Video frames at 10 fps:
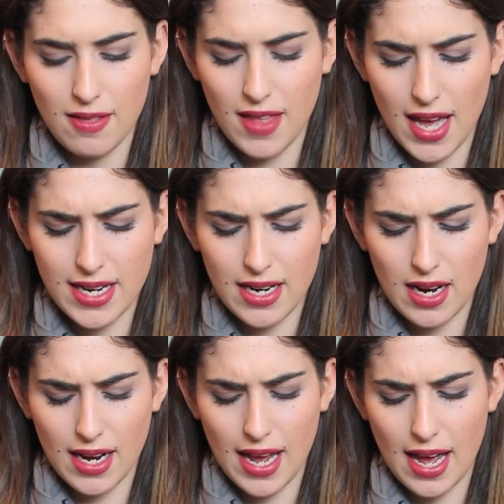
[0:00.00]
Then
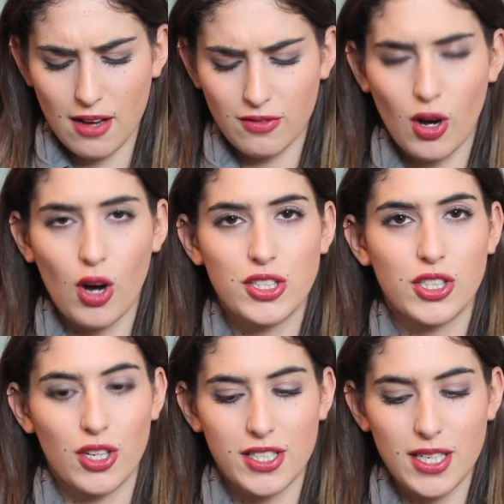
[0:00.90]
I have
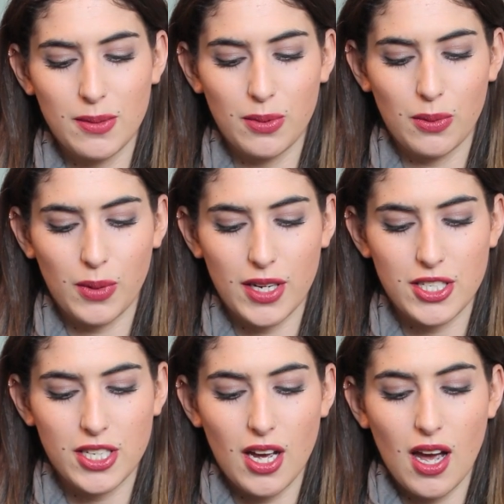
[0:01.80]
Hot Gossip,
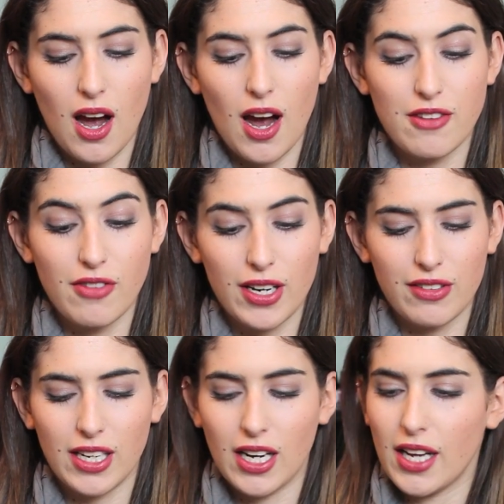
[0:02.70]
which I
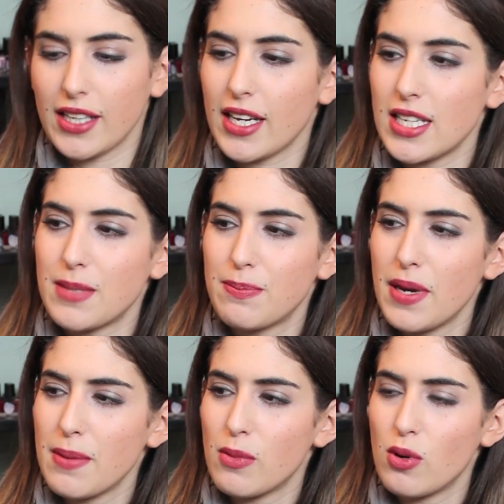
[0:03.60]
really, really like. It's a
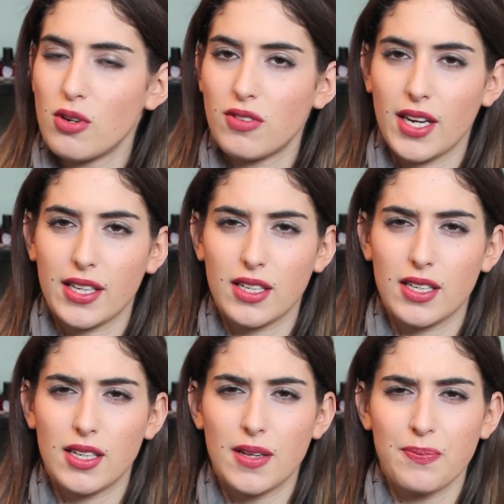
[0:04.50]
bit more of like
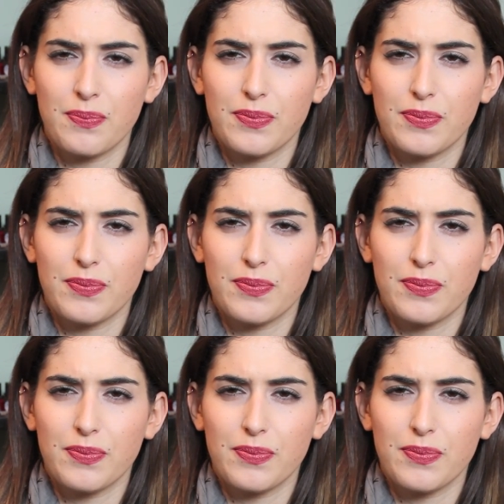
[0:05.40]
a